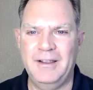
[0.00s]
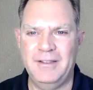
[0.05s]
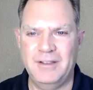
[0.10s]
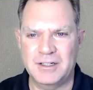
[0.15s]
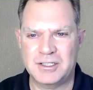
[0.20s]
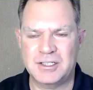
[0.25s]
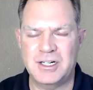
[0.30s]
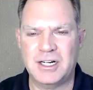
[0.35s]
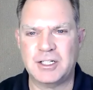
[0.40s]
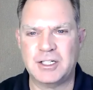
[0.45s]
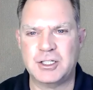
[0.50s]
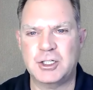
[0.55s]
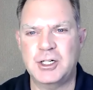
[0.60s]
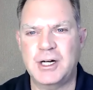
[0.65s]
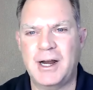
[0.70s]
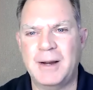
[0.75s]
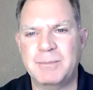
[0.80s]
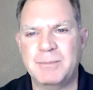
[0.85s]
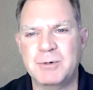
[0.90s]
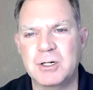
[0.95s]
in this next
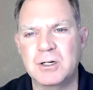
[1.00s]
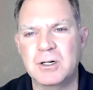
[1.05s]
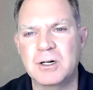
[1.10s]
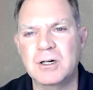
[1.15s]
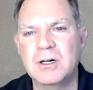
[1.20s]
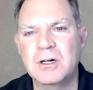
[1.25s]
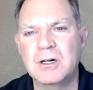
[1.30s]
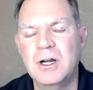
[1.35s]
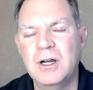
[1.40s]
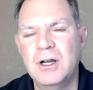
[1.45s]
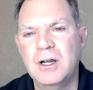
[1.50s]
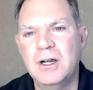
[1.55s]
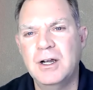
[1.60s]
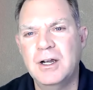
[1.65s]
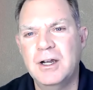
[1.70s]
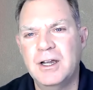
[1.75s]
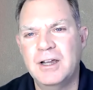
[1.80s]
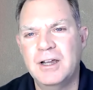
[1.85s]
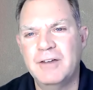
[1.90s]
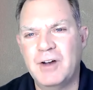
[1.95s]
chapter,
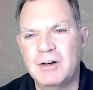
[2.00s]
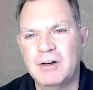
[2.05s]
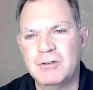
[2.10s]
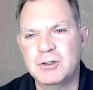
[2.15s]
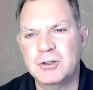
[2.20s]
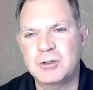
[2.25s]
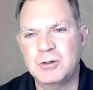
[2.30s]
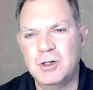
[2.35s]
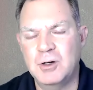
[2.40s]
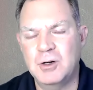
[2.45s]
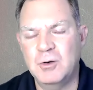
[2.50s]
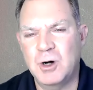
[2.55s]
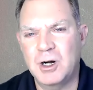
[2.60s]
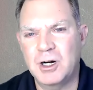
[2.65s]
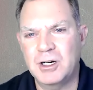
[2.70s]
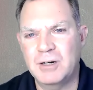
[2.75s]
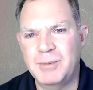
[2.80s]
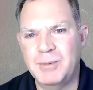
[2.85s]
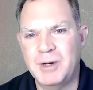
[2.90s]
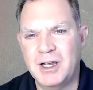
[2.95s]
if I truly
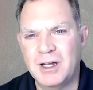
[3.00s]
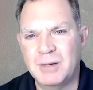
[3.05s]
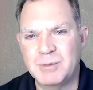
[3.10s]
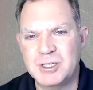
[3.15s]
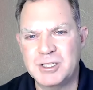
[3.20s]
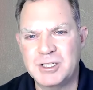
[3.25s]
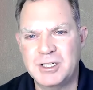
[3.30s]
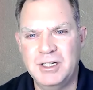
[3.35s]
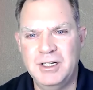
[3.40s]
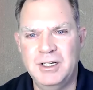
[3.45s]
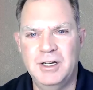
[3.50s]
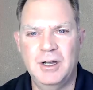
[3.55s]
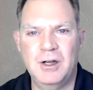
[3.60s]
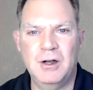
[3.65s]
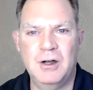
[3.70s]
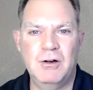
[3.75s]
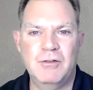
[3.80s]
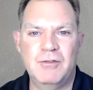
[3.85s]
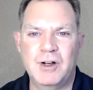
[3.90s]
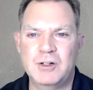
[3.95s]
wanted to become a
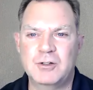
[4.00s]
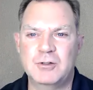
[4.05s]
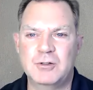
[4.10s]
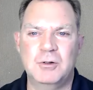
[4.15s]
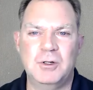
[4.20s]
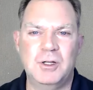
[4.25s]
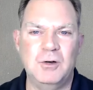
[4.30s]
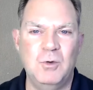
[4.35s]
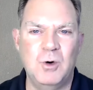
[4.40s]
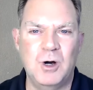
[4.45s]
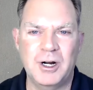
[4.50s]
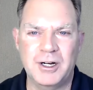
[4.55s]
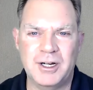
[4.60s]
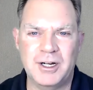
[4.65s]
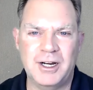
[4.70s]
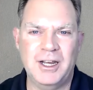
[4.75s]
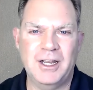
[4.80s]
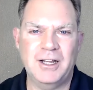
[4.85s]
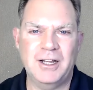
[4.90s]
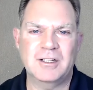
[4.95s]
CEO, if I truly
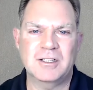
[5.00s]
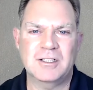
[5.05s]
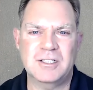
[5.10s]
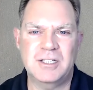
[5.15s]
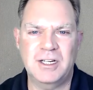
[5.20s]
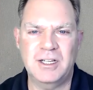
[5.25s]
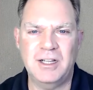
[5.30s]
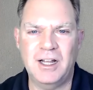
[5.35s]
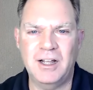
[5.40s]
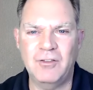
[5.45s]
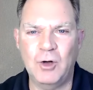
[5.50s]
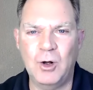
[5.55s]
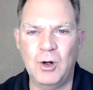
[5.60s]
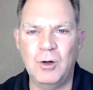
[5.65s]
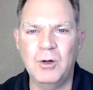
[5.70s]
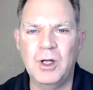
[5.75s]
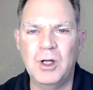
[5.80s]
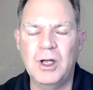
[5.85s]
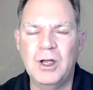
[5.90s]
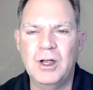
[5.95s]
wanted to get in the C
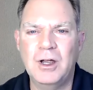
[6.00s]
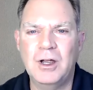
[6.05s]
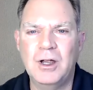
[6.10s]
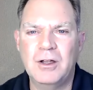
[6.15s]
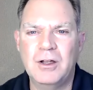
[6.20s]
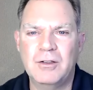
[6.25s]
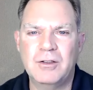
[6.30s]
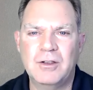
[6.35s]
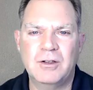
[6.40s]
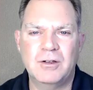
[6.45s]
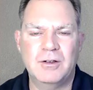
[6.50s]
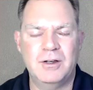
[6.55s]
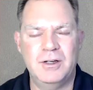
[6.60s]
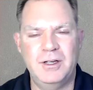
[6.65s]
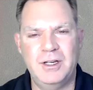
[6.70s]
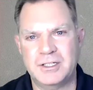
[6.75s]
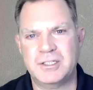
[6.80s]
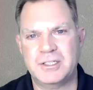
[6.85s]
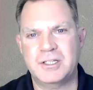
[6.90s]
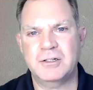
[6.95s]
level,
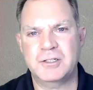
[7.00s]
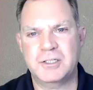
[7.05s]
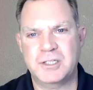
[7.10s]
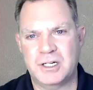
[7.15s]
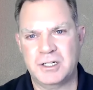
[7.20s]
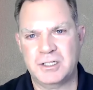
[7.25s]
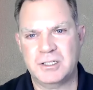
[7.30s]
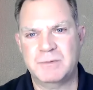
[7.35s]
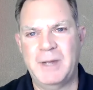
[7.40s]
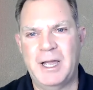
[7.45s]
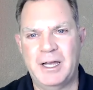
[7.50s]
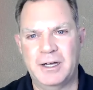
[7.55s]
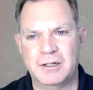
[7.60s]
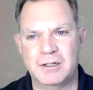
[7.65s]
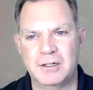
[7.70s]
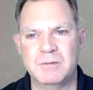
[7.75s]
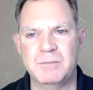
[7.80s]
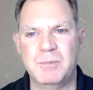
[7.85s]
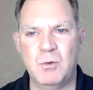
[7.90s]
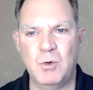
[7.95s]
yes, those things
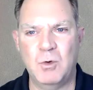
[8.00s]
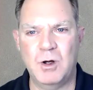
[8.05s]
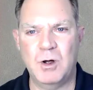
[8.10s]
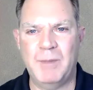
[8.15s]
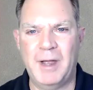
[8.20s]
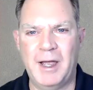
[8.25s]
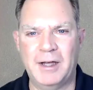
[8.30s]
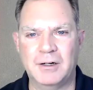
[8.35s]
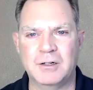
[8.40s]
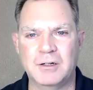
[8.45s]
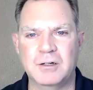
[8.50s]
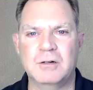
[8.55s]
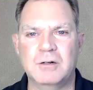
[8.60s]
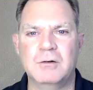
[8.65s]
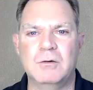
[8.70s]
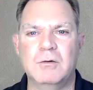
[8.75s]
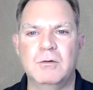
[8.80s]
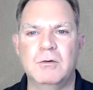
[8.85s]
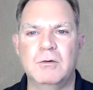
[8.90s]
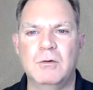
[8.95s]
mattered, but what
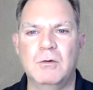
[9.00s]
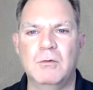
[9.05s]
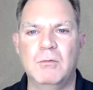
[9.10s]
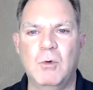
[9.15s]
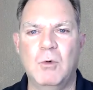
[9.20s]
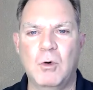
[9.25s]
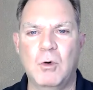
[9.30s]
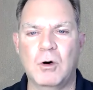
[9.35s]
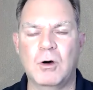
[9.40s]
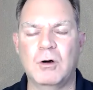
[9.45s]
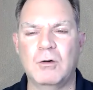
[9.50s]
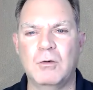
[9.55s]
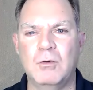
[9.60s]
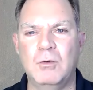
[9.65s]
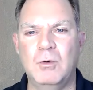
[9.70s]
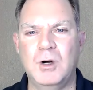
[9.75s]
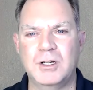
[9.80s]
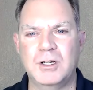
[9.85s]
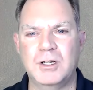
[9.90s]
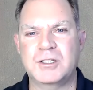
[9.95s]
mattered more
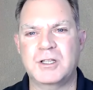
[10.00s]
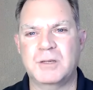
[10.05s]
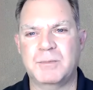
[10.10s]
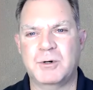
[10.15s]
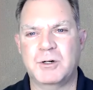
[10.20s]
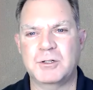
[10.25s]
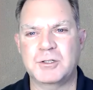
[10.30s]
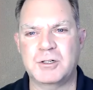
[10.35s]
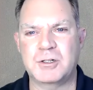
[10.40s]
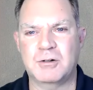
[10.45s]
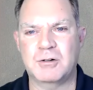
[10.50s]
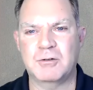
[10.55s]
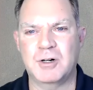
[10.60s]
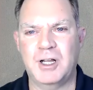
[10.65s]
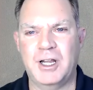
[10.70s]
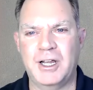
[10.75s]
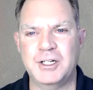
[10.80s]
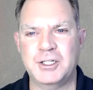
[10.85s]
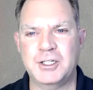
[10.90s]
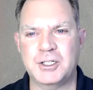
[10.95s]
was the personal
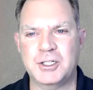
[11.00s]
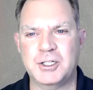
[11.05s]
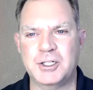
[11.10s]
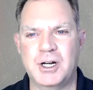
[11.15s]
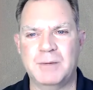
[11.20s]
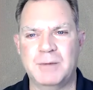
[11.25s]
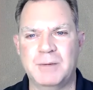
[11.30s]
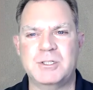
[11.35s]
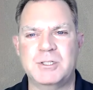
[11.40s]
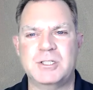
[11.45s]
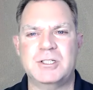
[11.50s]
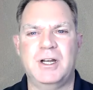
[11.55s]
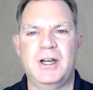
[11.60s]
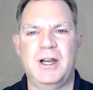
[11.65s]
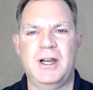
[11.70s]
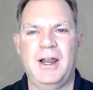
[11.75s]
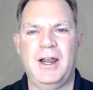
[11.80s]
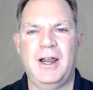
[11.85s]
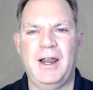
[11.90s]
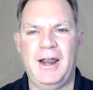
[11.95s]
relationships
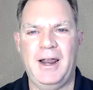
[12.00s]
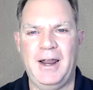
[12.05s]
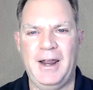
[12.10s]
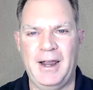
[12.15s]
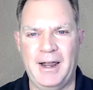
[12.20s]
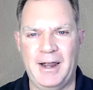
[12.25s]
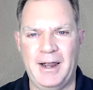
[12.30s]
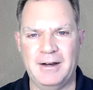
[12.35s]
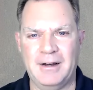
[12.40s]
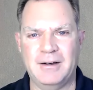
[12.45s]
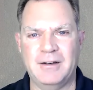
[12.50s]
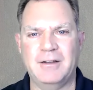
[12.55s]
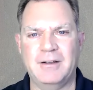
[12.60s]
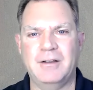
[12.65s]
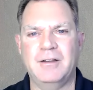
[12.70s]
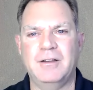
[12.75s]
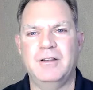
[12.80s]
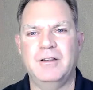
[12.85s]
and